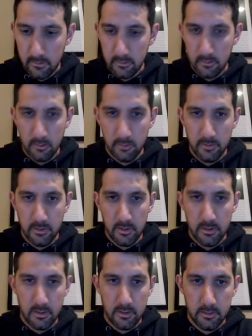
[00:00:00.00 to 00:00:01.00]
come
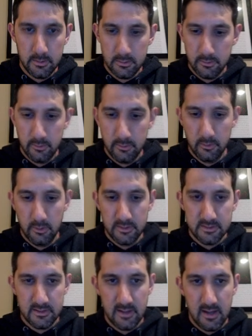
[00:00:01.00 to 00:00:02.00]
in, do
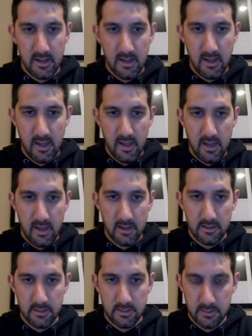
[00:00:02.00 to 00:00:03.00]
list dot
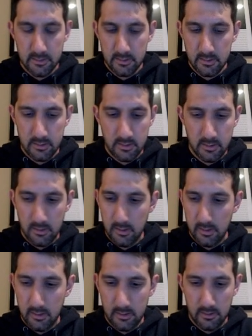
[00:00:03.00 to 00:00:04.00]
add,
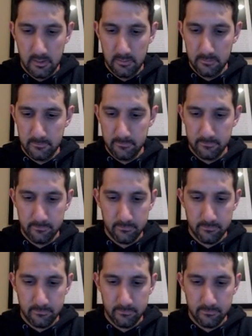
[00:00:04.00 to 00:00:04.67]
um,